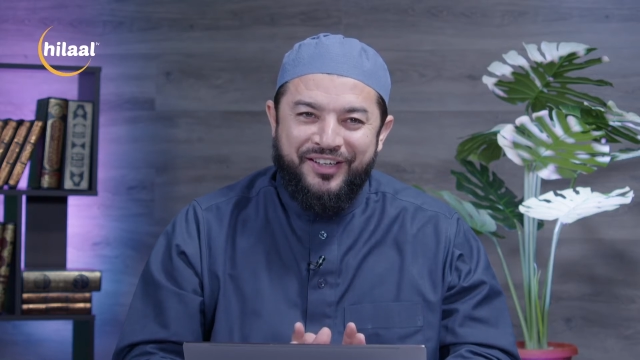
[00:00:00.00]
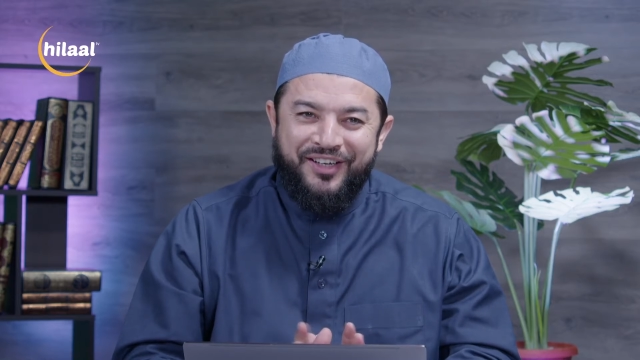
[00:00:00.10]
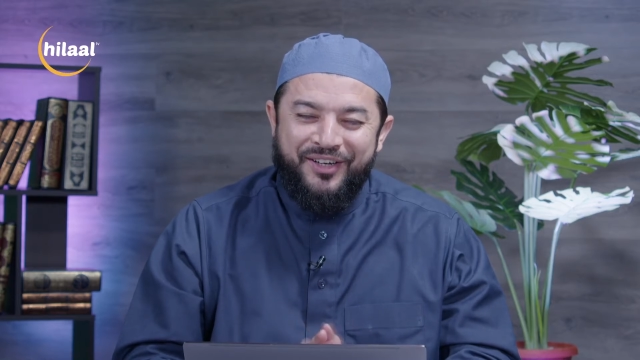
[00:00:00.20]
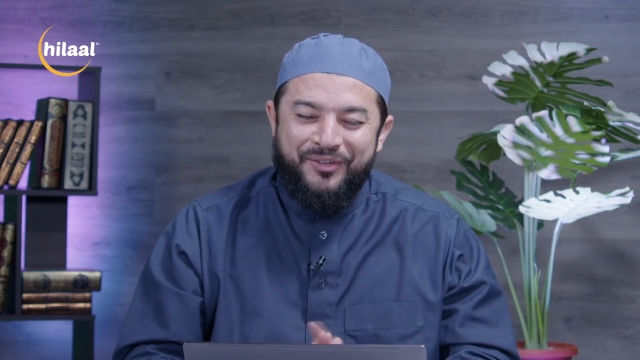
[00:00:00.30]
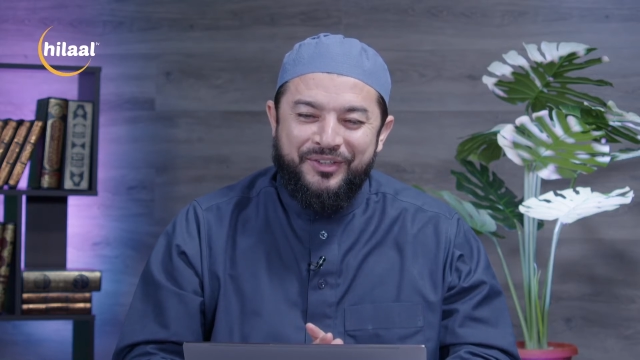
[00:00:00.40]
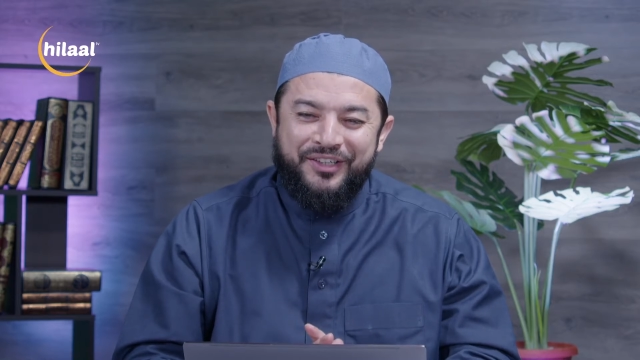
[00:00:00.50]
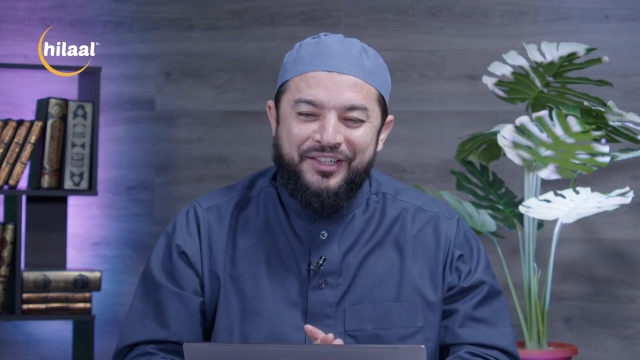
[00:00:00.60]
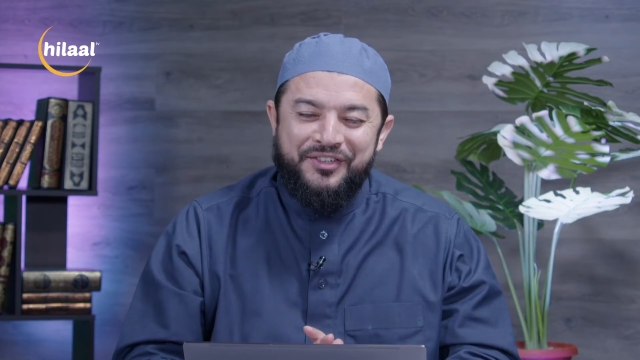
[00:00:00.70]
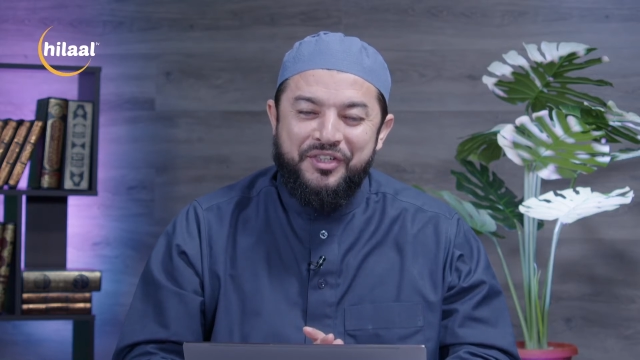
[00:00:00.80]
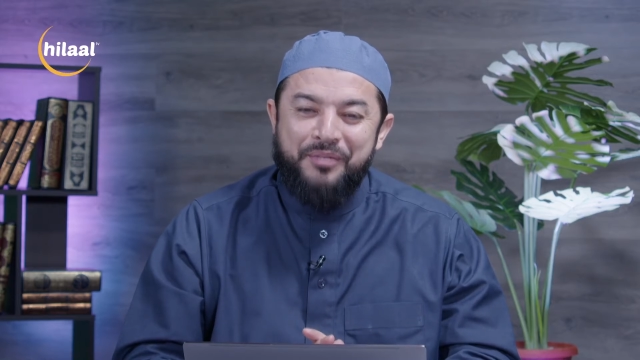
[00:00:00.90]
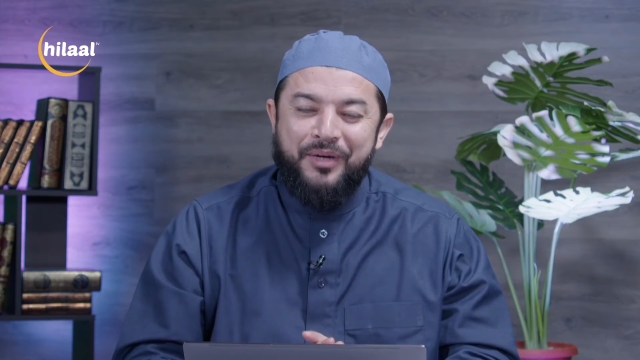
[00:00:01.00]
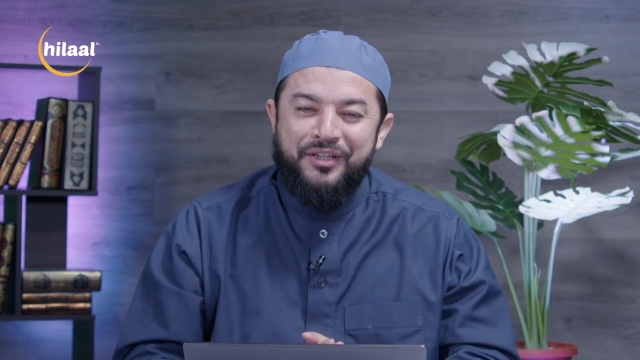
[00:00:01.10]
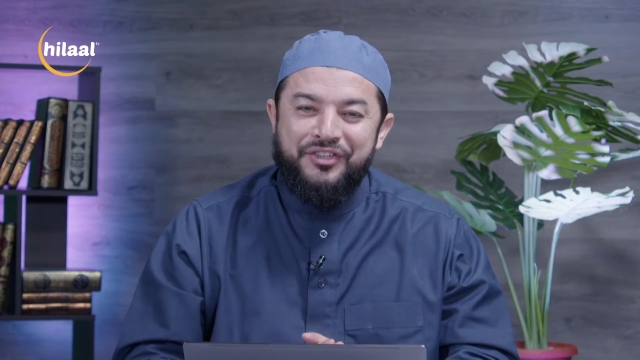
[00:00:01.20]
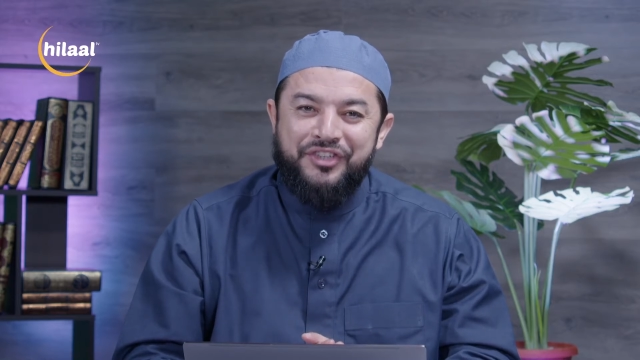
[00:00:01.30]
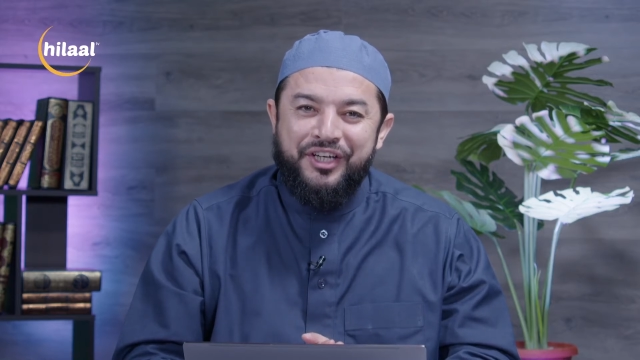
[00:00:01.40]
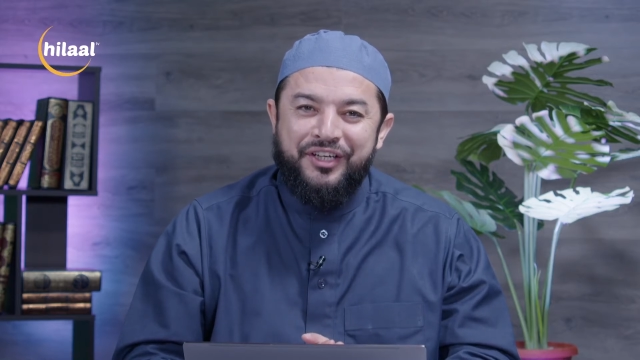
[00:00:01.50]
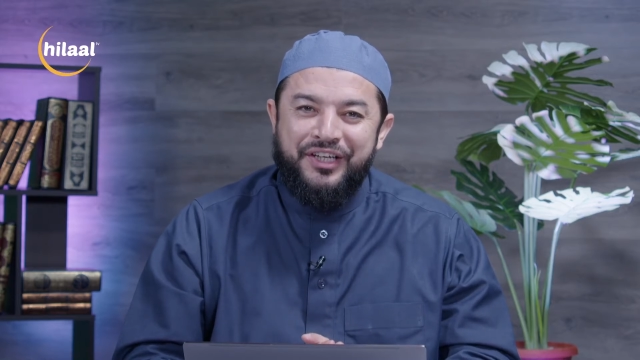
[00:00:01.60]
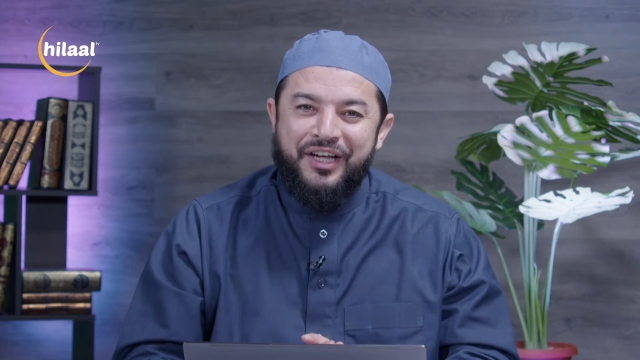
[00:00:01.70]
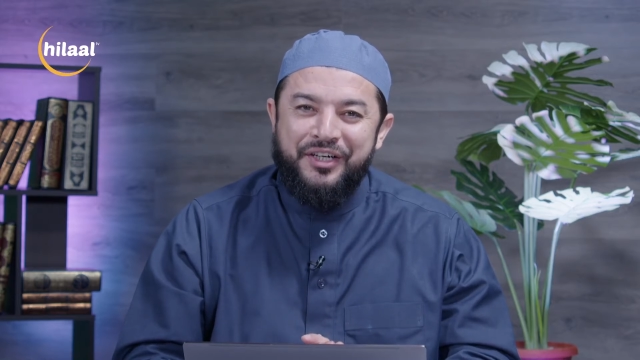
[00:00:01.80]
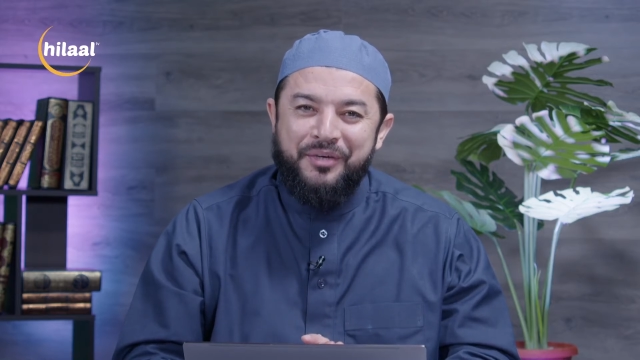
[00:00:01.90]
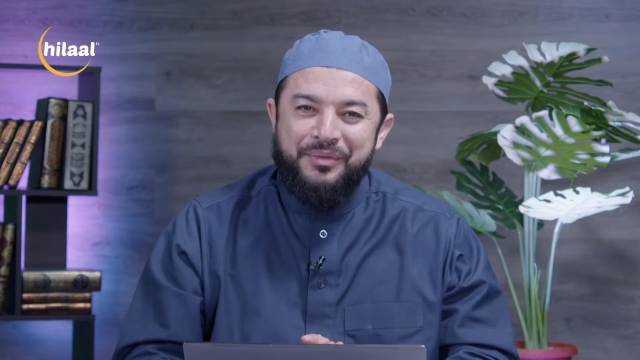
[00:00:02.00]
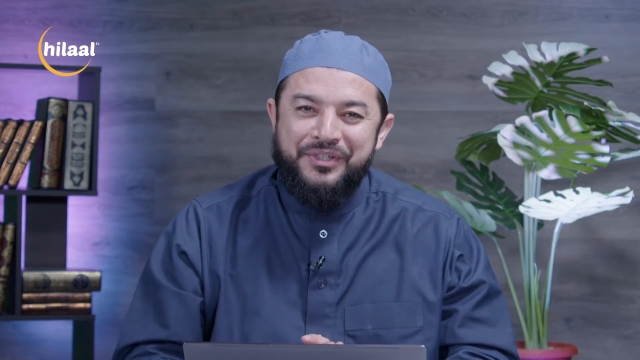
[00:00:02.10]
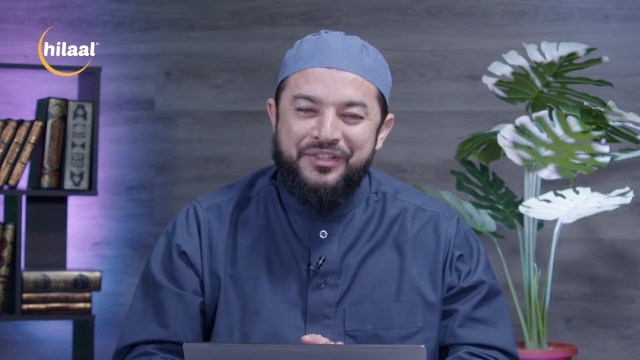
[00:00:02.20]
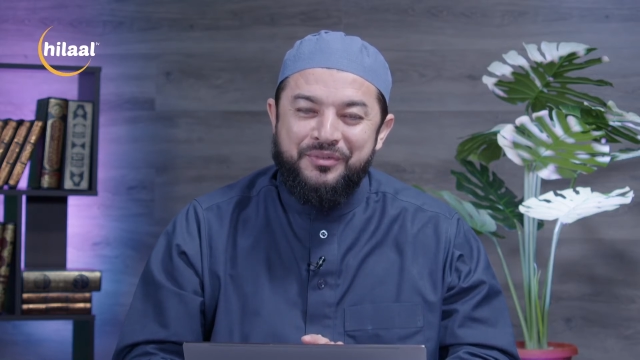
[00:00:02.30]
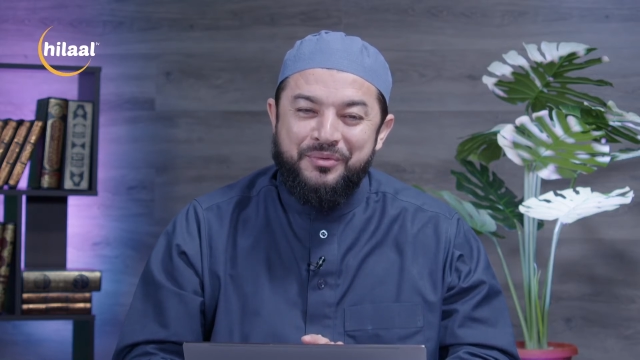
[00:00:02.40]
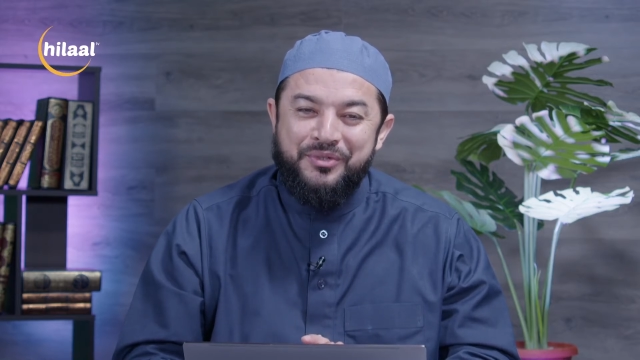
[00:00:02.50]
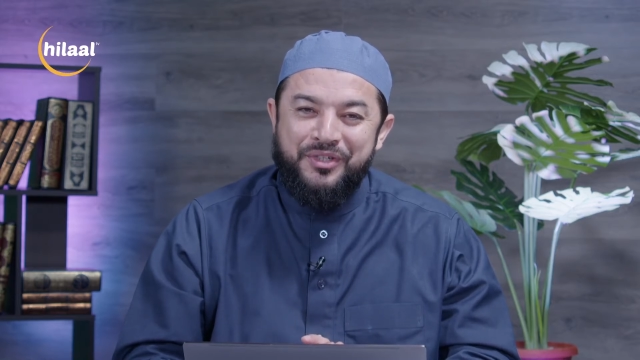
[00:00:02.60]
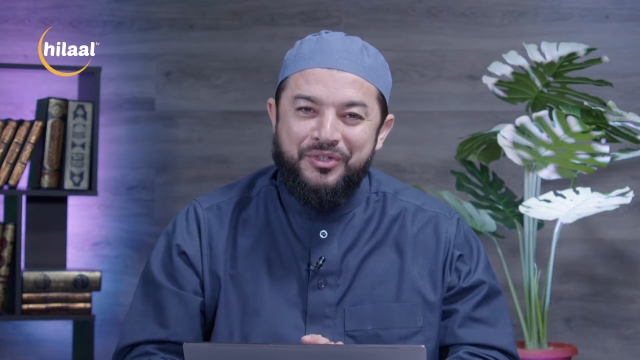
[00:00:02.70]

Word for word: our uh, dear brother Sheikh Riyaal Rinquest who's uh,